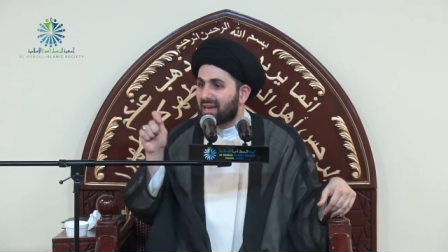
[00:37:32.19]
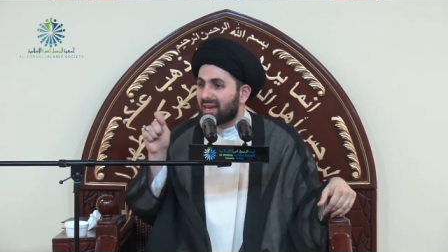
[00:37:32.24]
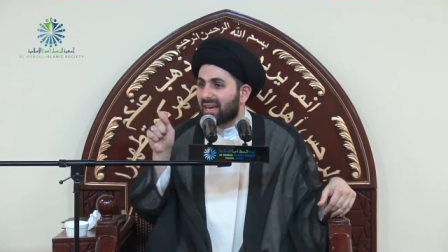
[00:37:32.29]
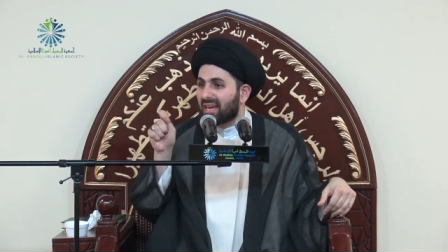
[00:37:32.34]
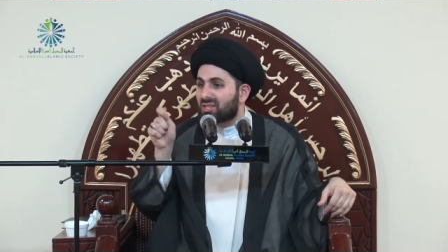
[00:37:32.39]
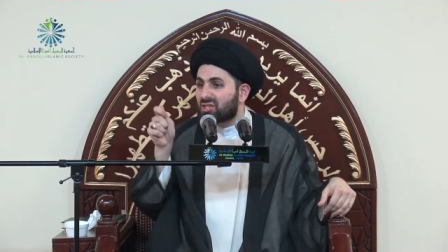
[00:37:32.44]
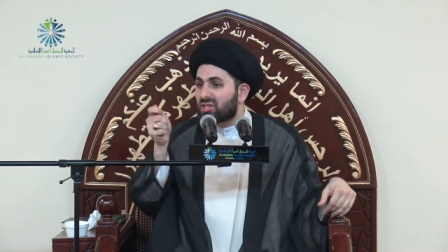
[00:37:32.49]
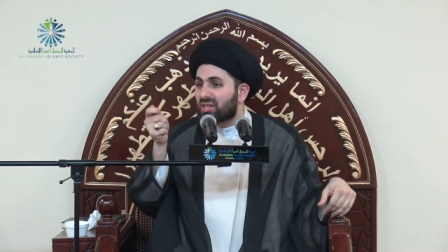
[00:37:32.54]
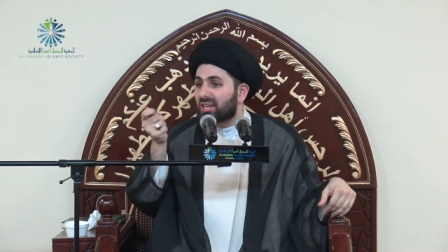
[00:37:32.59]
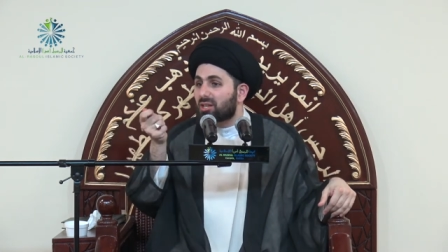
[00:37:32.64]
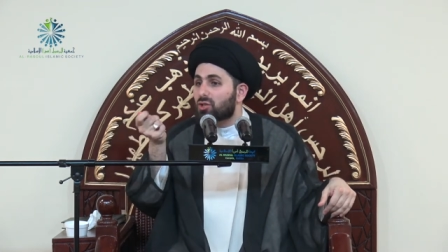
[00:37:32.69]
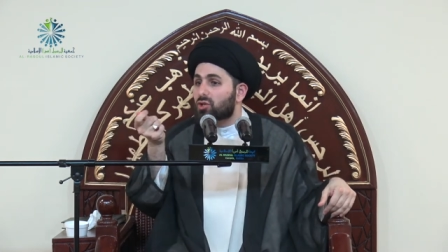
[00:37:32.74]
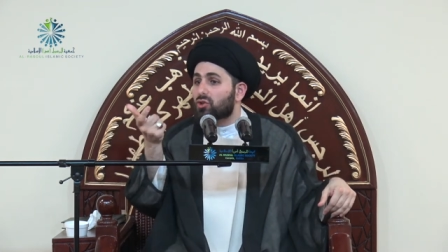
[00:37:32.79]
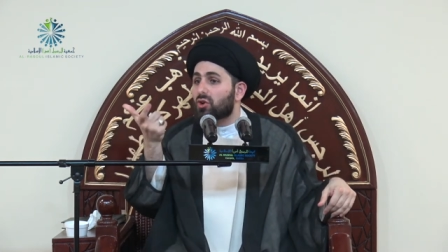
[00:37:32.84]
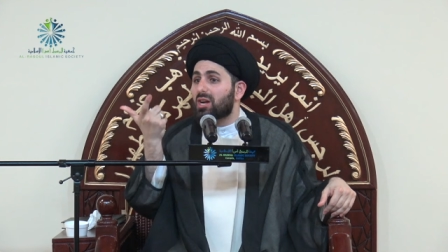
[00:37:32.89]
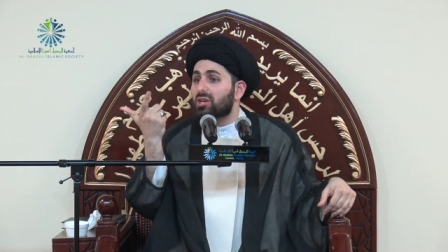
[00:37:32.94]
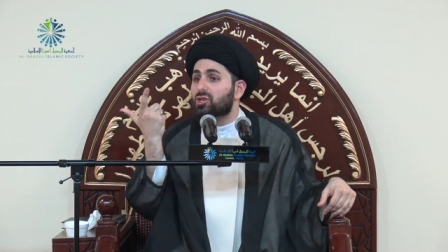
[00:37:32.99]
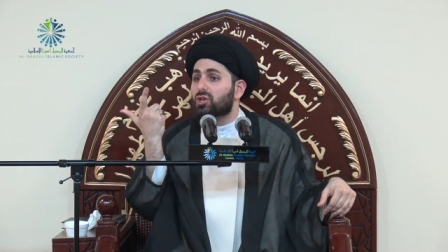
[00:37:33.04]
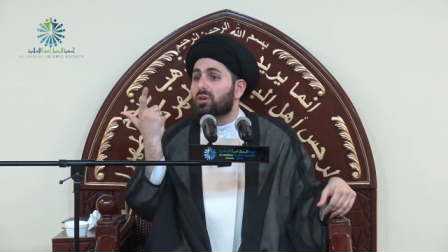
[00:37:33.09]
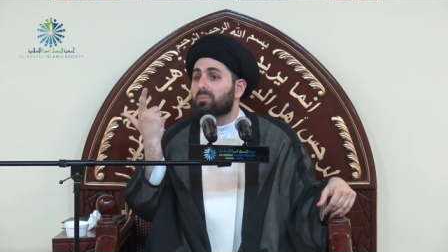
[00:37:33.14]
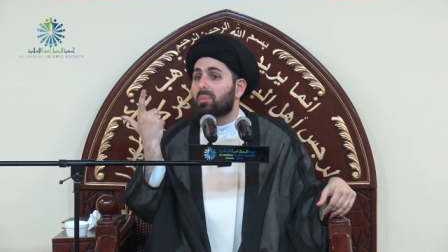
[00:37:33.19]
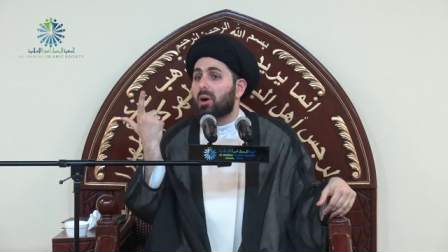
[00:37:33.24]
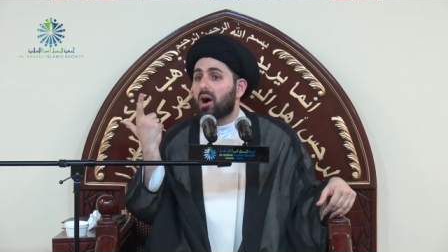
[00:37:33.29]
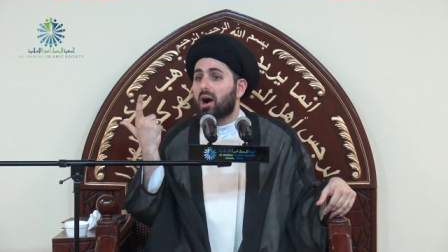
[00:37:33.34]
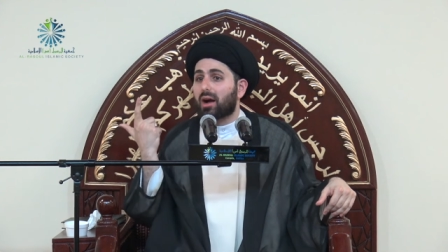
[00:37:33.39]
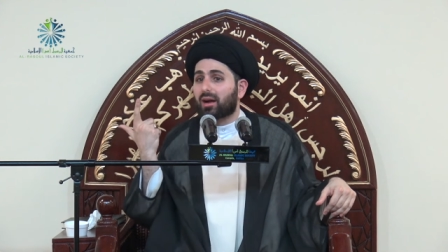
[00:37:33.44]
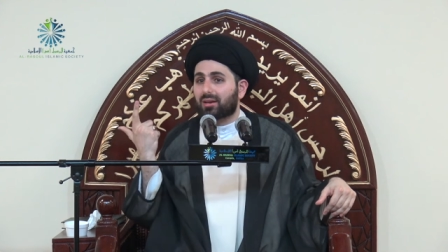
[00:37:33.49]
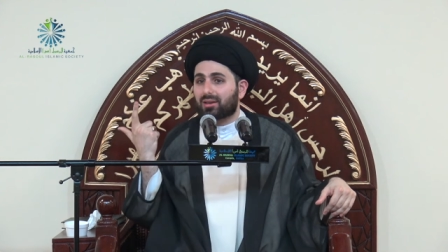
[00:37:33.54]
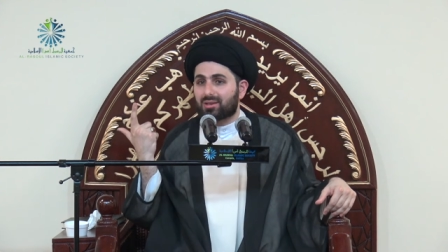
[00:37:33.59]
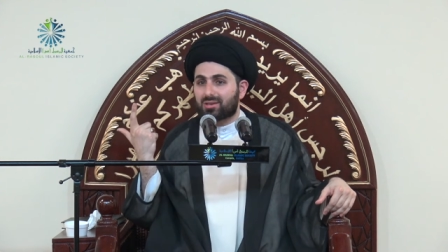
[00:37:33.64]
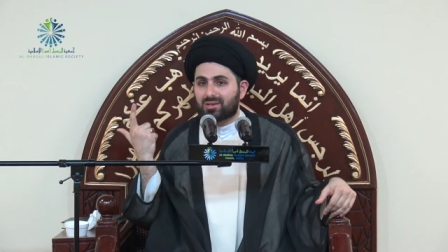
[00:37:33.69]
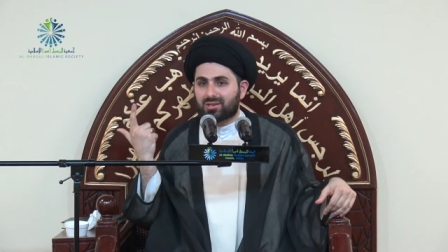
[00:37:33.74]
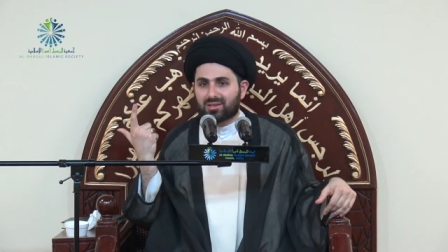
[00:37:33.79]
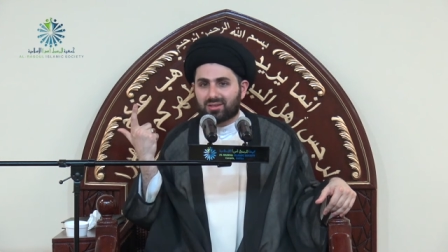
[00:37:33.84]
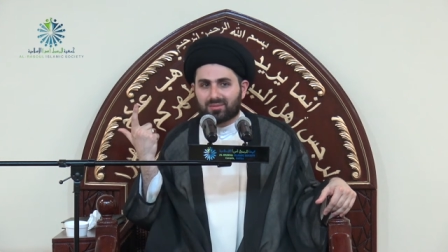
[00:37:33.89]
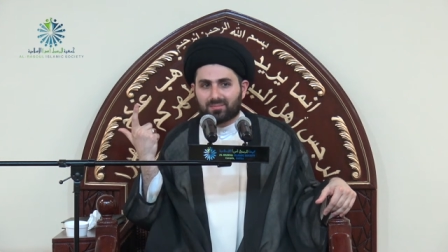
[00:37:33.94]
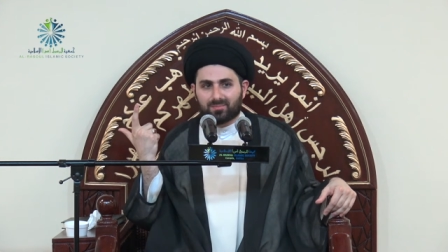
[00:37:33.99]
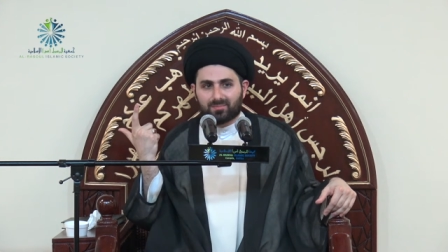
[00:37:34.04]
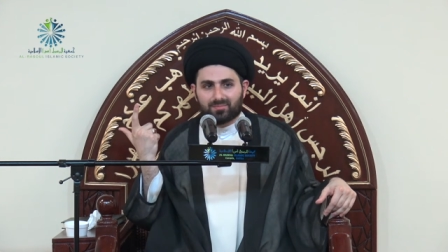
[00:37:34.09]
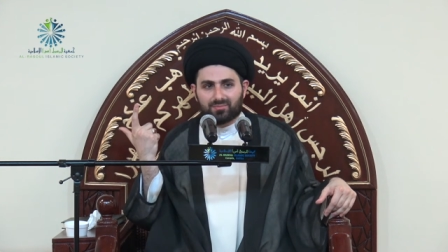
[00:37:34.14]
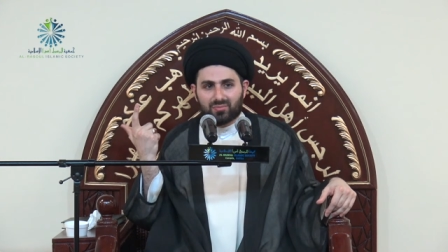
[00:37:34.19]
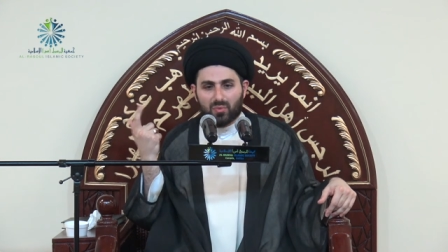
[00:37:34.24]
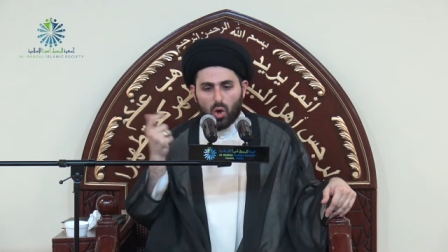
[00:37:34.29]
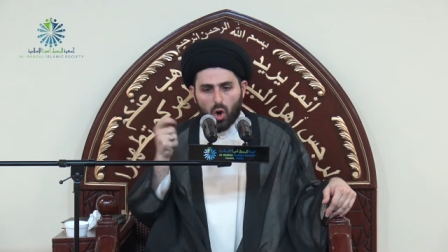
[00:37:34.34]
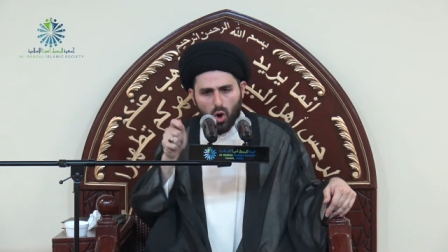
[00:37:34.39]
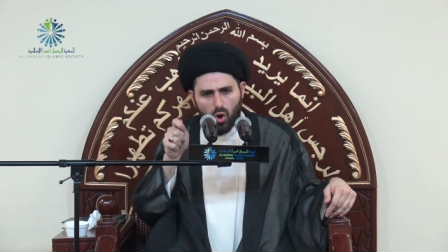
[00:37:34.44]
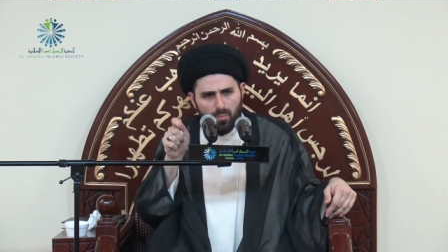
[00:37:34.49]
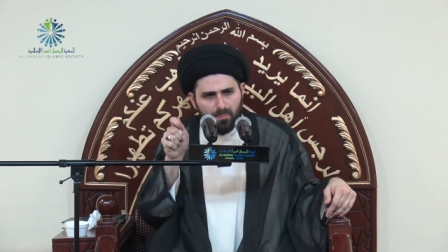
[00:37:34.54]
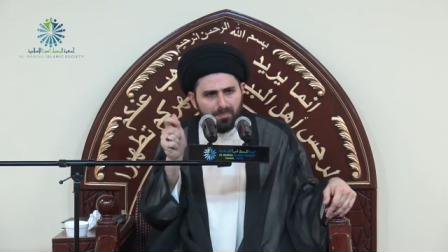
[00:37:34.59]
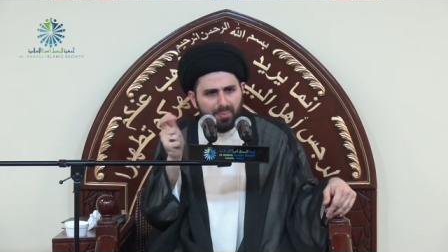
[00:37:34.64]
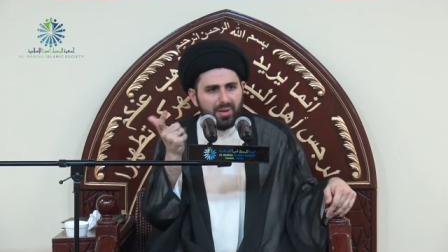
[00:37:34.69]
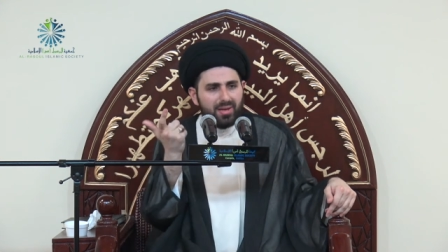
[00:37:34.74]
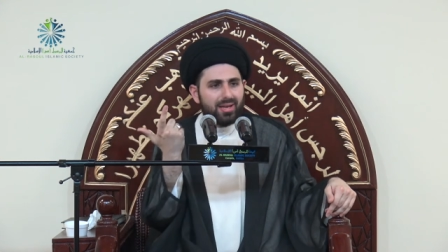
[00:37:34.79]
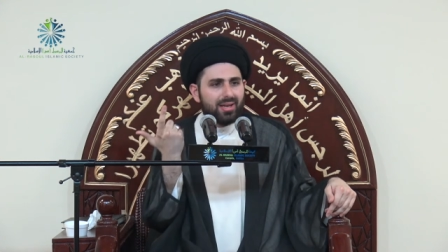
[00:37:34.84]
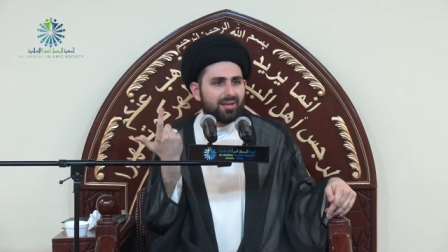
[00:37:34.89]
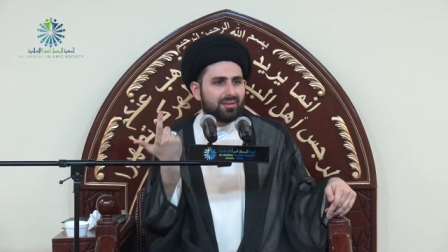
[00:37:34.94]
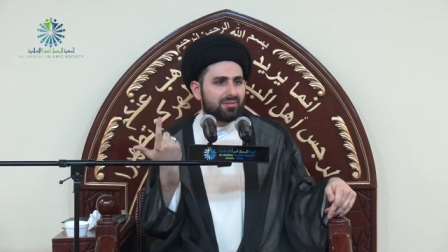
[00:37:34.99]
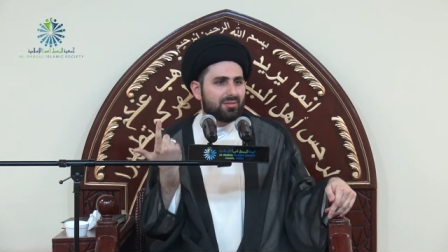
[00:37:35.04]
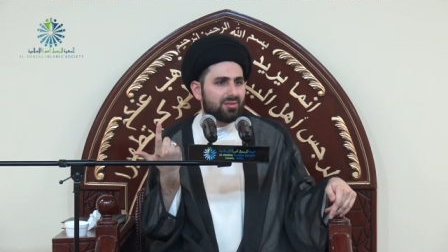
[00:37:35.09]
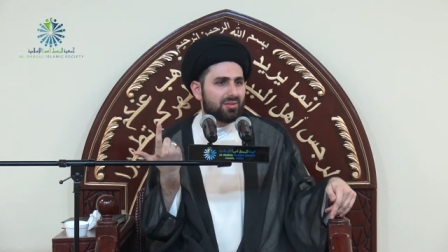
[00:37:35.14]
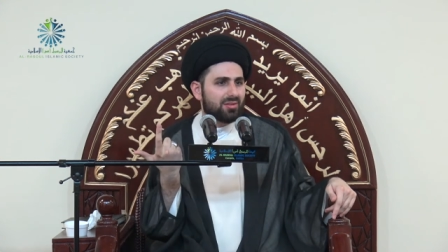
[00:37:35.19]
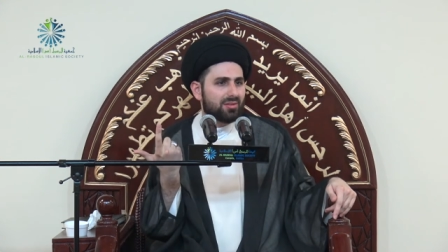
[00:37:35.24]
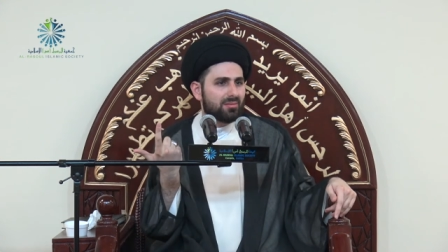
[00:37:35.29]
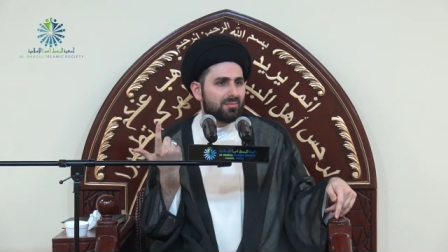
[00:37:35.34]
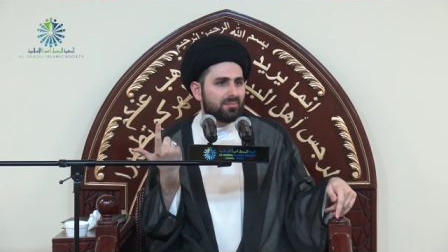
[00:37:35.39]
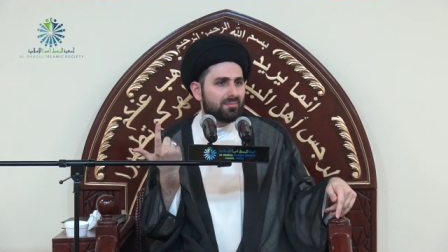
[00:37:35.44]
it's a treasure box. Open it.